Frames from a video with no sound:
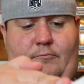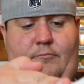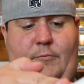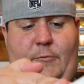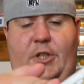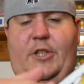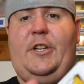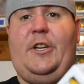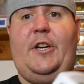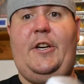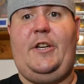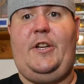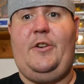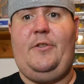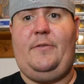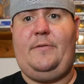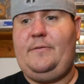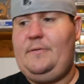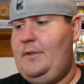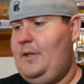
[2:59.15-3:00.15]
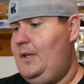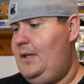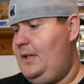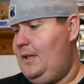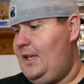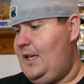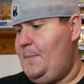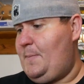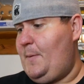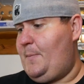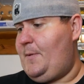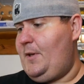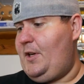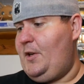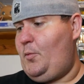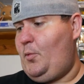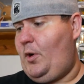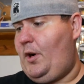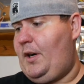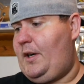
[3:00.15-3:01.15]
looking good, dude. Keep up the
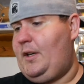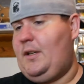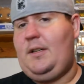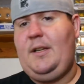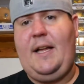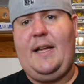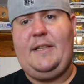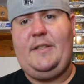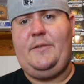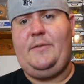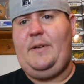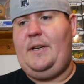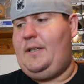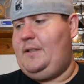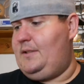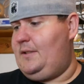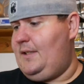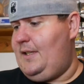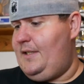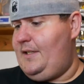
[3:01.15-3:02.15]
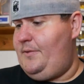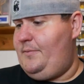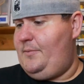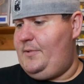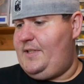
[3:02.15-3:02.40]
good work. Glad you uh, glad you